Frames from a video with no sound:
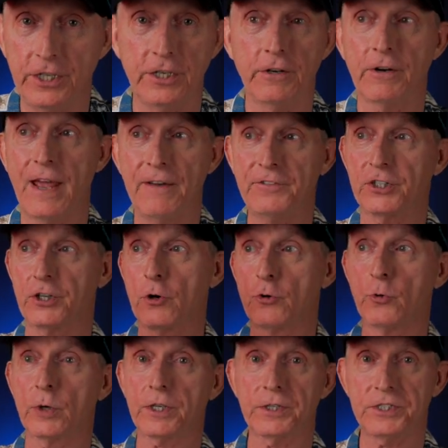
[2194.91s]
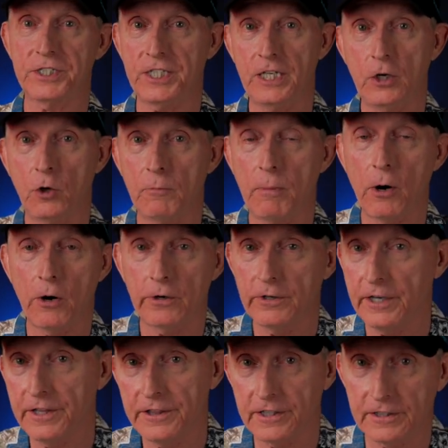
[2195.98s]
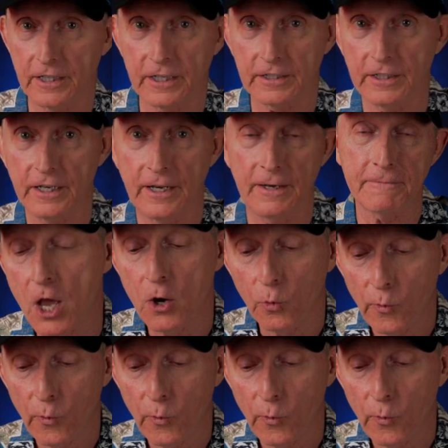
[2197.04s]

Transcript: You don't have to go to a casino bar or anything like that.